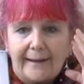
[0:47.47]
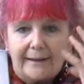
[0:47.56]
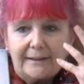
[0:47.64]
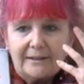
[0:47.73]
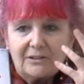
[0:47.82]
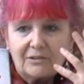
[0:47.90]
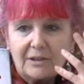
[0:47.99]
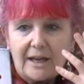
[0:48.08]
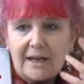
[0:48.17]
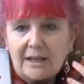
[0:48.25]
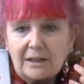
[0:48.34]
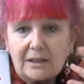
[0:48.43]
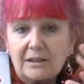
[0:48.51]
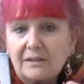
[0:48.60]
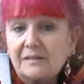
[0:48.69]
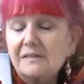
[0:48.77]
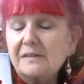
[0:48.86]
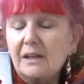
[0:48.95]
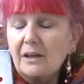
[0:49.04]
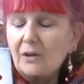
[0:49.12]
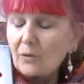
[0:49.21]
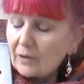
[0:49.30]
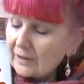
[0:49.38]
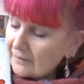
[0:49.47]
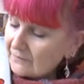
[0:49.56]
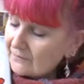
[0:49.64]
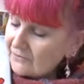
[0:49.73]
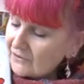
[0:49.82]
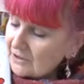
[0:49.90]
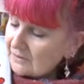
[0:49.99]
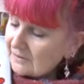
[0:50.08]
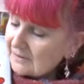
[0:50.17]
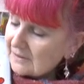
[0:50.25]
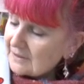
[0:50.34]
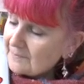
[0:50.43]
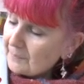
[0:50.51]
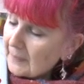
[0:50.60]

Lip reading: And in your head, things get quite confused.